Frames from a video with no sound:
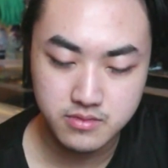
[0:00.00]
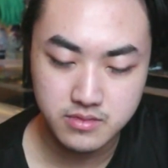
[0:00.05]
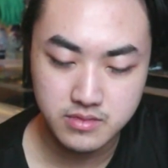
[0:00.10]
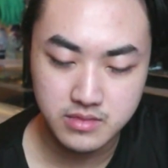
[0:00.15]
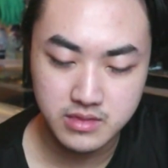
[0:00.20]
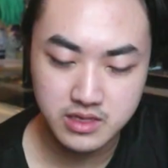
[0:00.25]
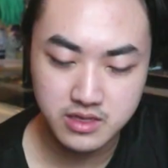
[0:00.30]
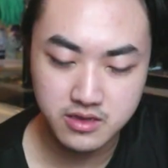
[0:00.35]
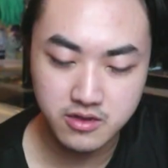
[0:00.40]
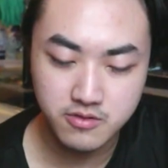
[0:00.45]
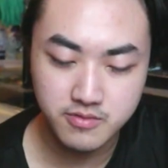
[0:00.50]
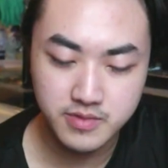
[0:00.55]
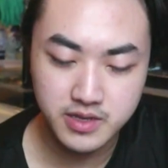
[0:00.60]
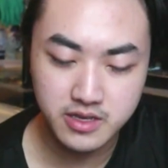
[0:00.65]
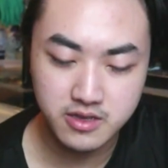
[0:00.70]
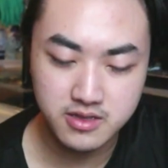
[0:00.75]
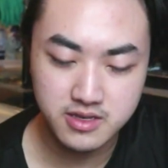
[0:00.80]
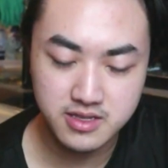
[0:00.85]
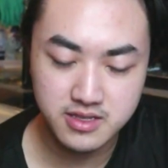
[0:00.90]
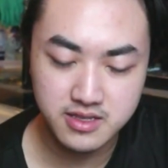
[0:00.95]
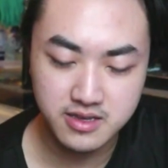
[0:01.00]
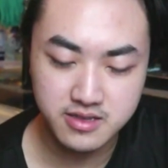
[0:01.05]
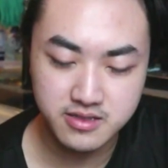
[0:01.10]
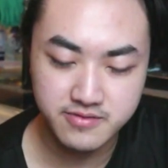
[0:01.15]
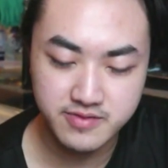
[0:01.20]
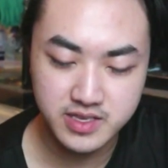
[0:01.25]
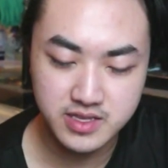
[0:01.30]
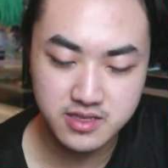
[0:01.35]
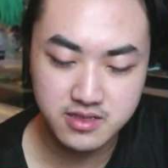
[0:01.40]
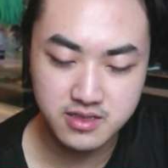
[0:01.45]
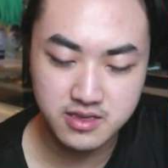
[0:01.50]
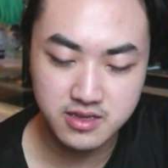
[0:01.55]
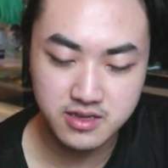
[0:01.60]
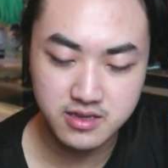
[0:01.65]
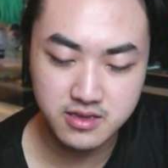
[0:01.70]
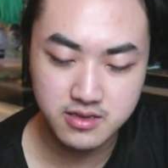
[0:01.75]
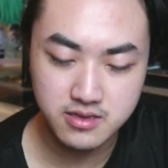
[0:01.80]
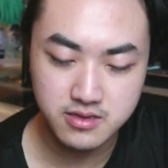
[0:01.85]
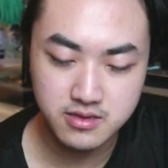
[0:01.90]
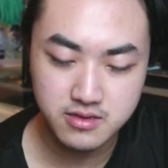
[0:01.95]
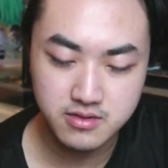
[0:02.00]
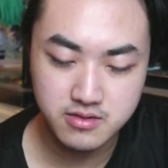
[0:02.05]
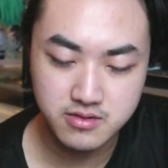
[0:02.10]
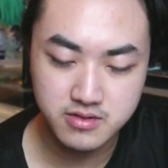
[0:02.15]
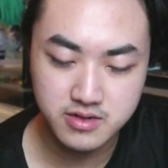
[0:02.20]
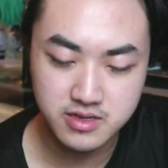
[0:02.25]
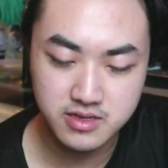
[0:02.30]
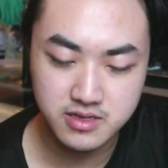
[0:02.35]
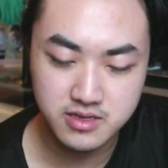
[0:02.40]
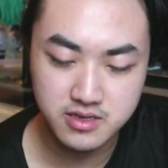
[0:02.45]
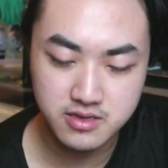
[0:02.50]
Oh my god, that activate King? Crazy.